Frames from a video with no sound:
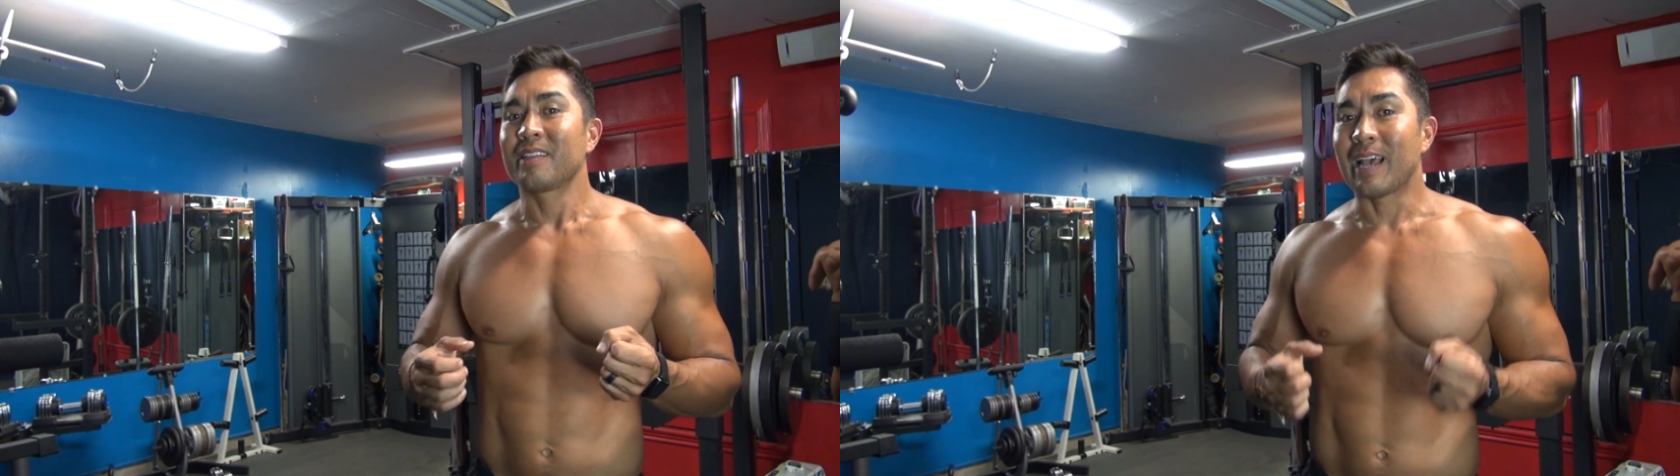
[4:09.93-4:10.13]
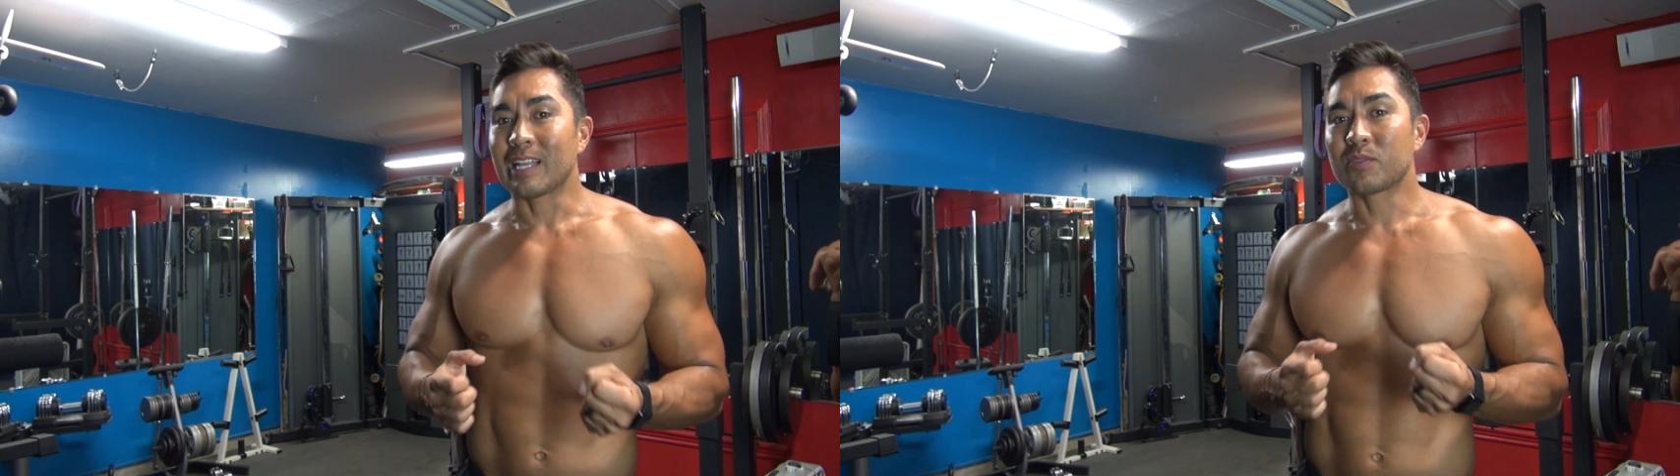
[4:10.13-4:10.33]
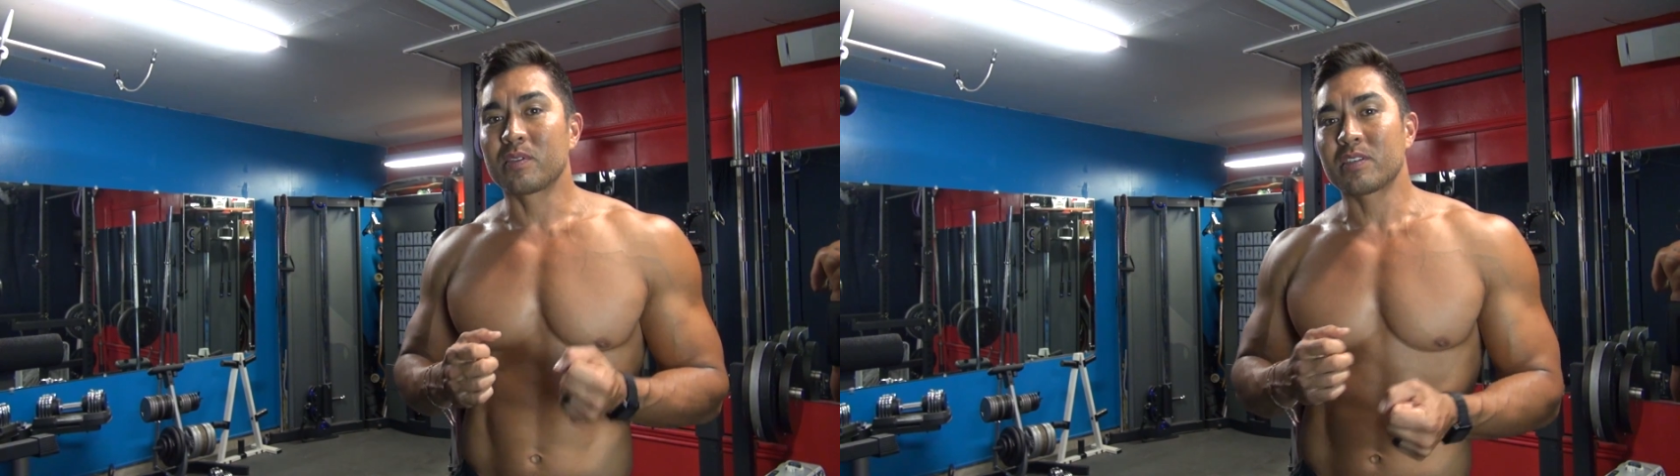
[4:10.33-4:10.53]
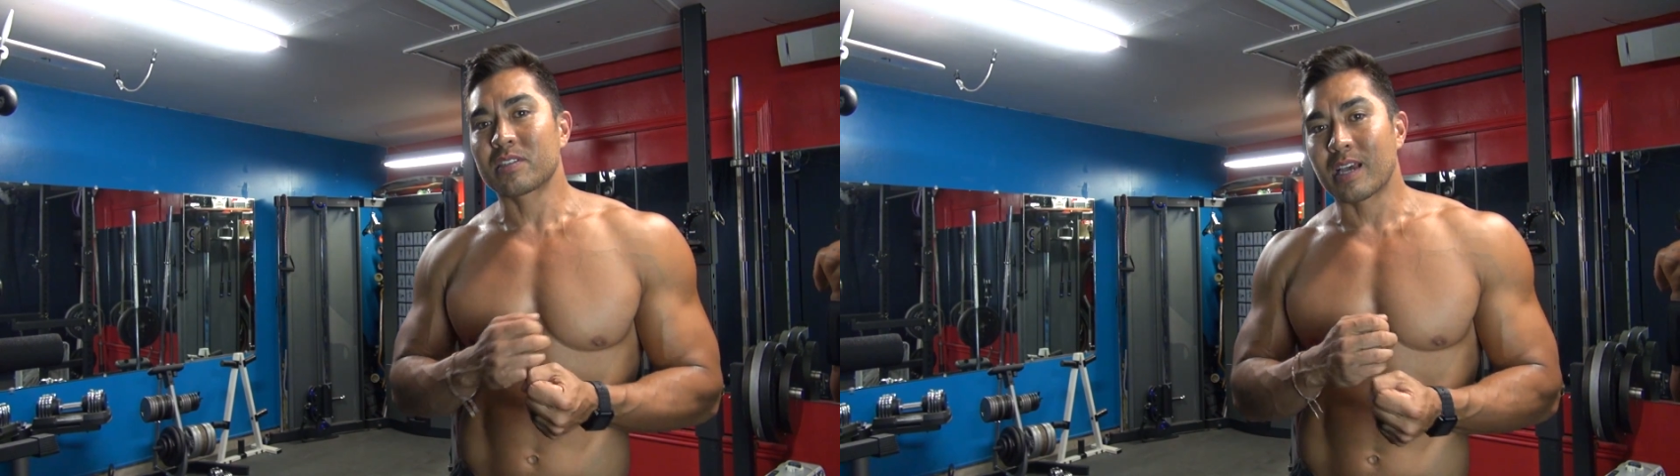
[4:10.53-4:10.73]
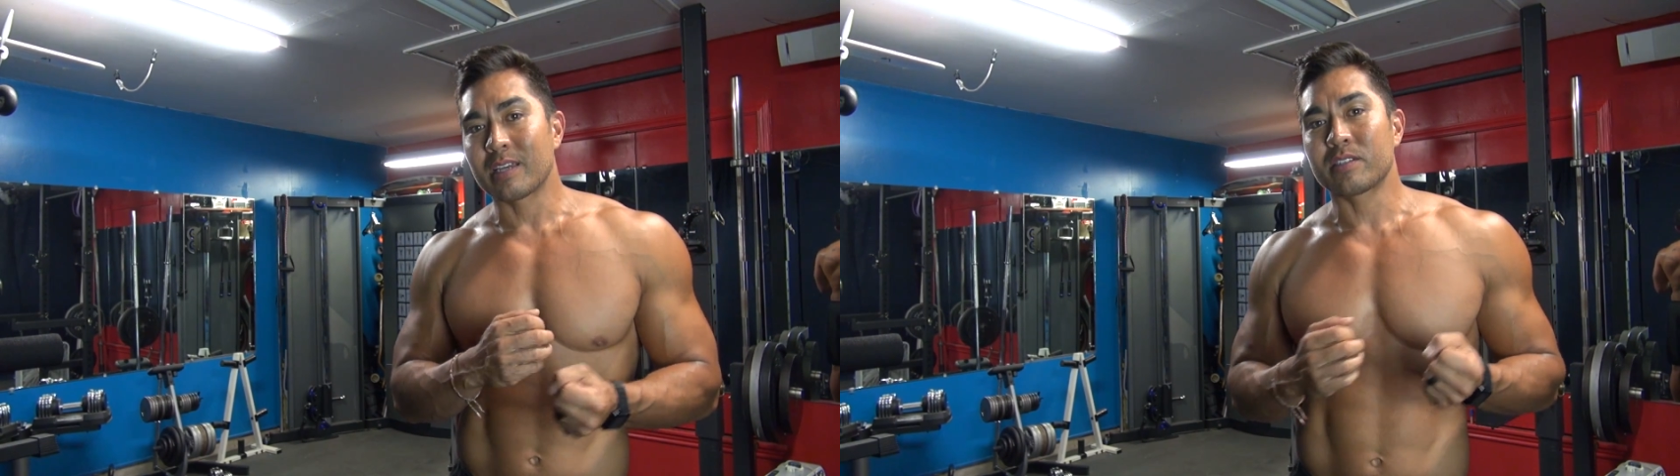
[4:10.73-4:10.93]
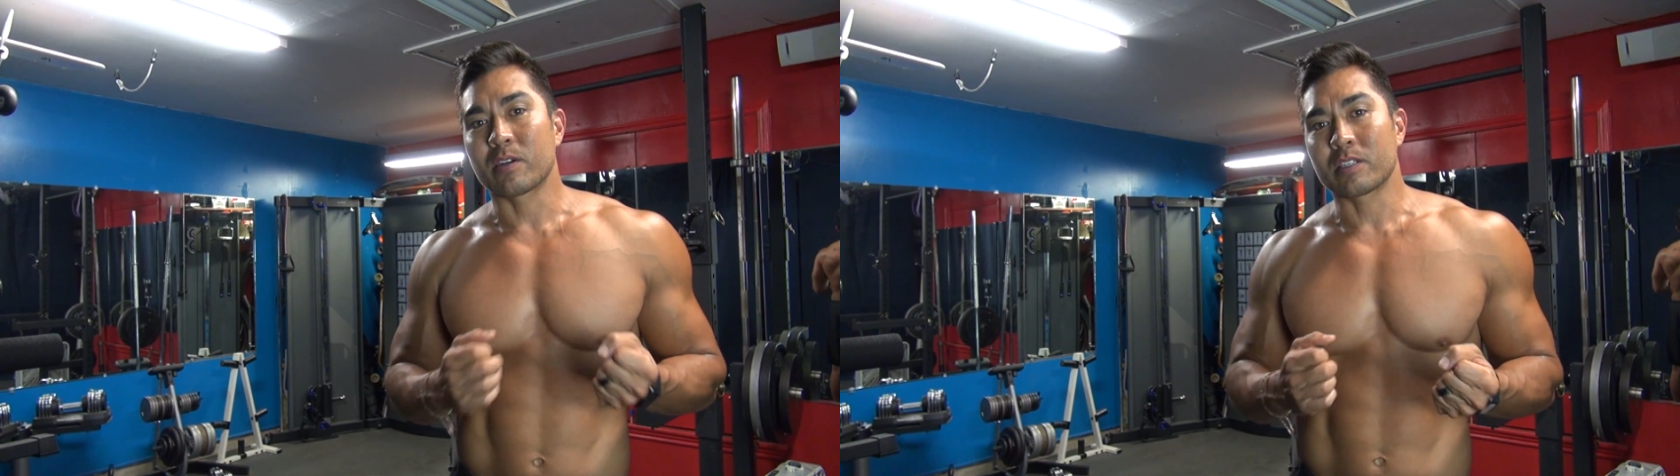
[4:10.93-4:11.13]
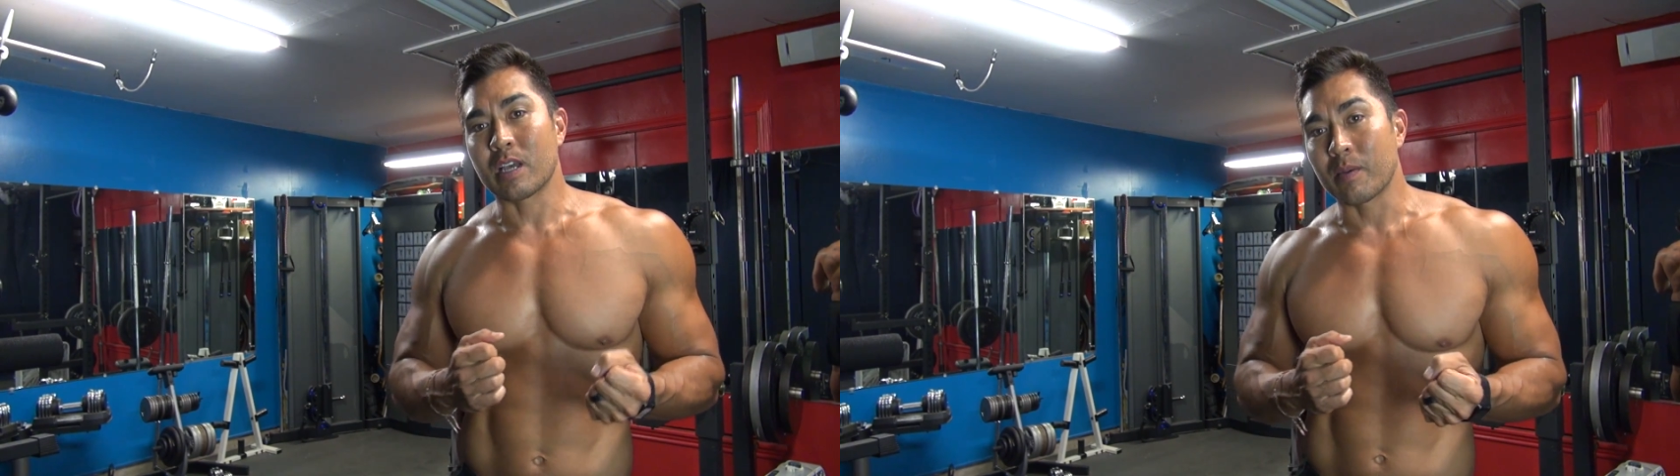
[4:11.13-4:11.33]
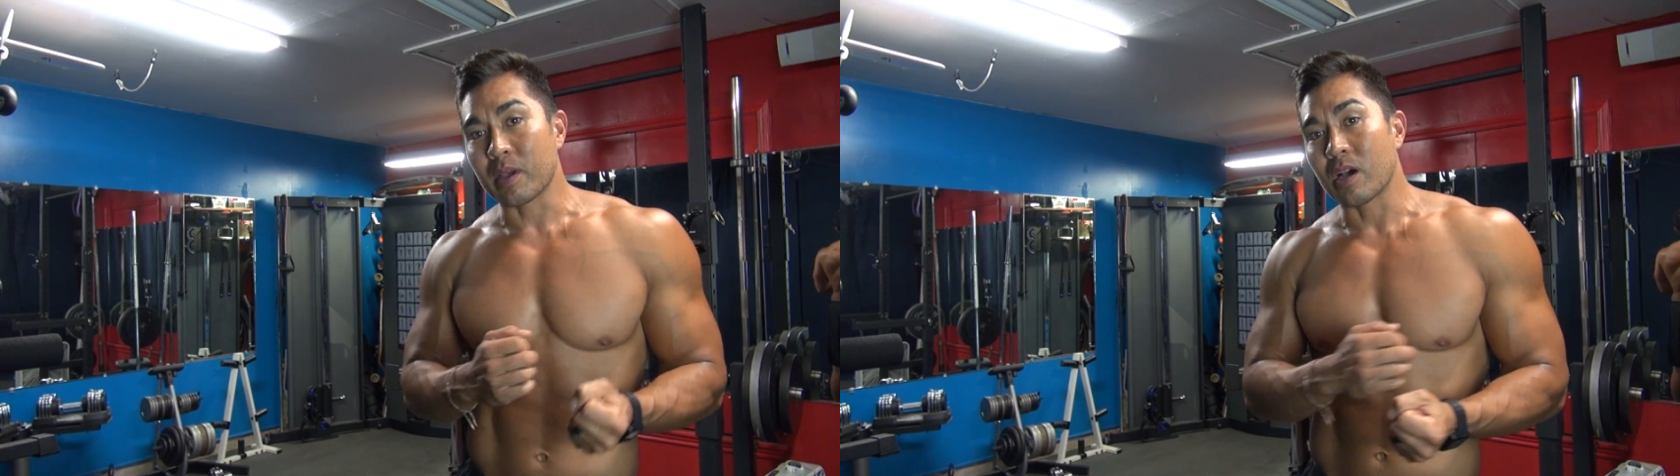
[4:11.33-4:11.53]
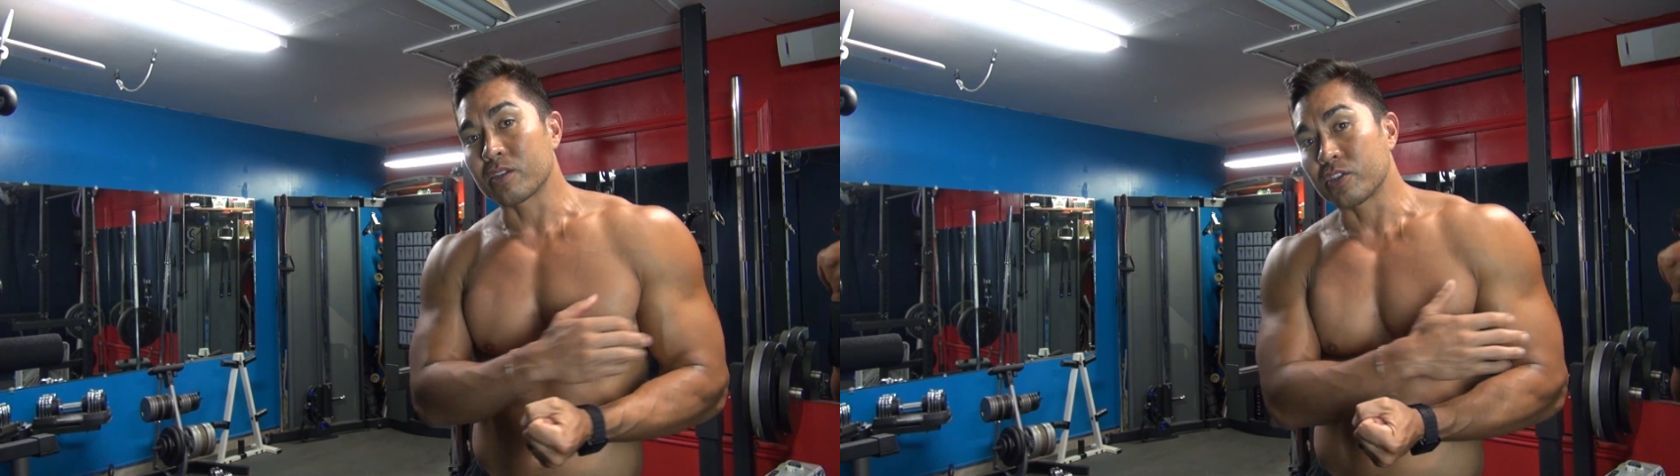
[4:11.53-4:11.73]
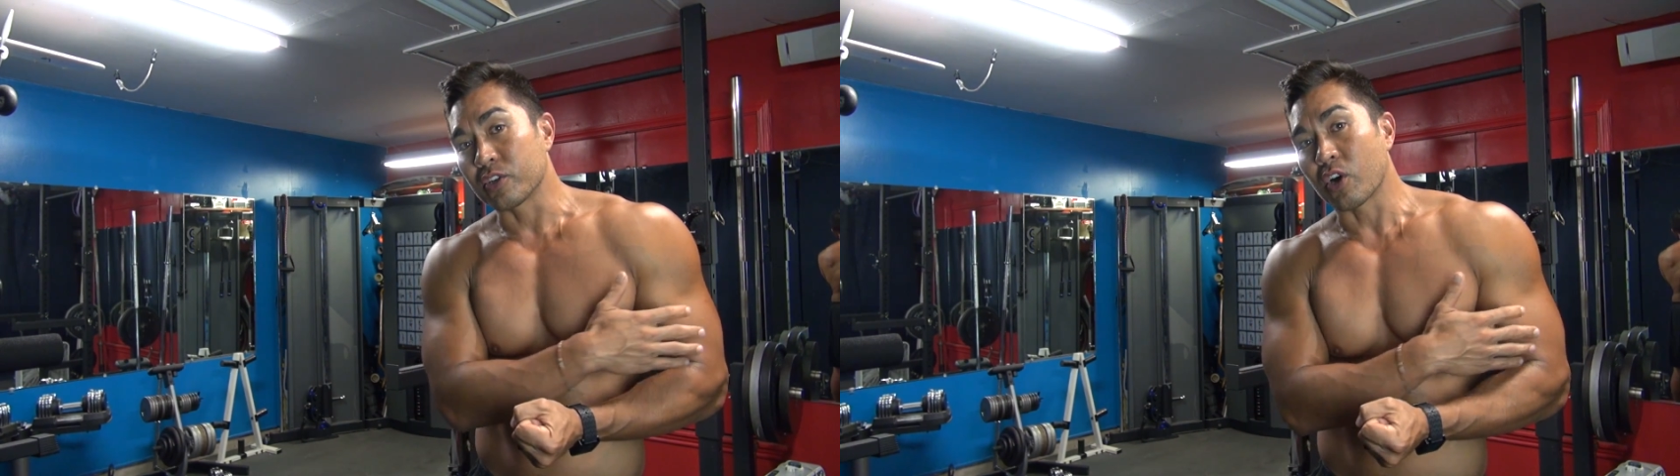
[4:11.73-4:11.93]
That's when the size starts coming
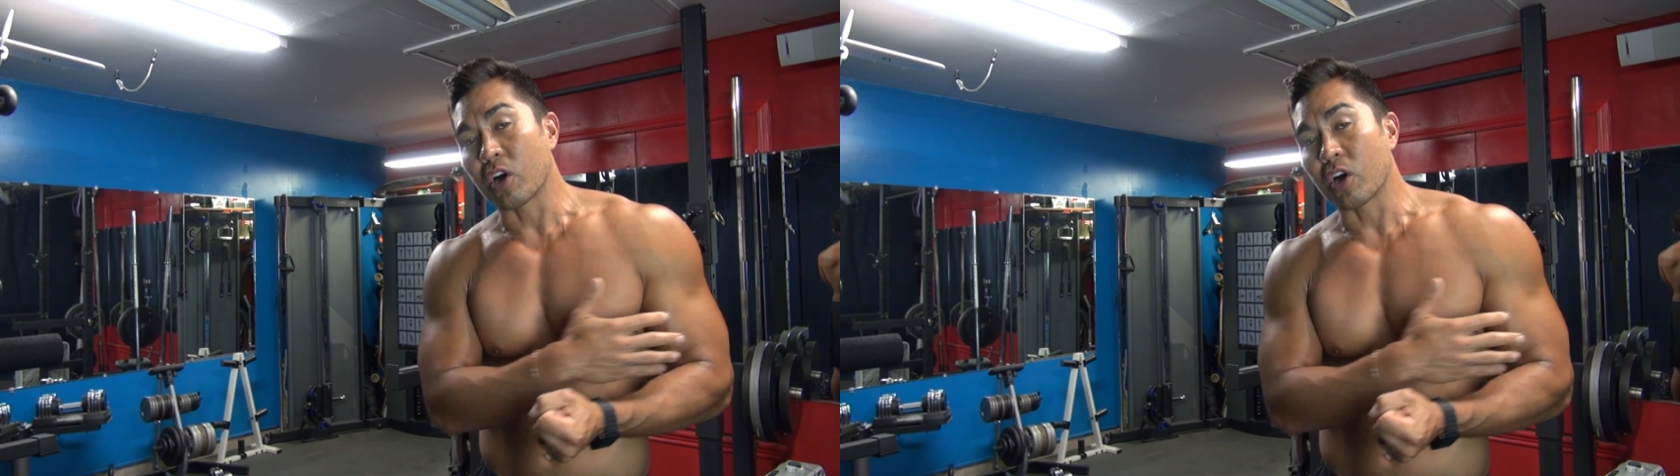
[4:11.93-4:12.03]
onto your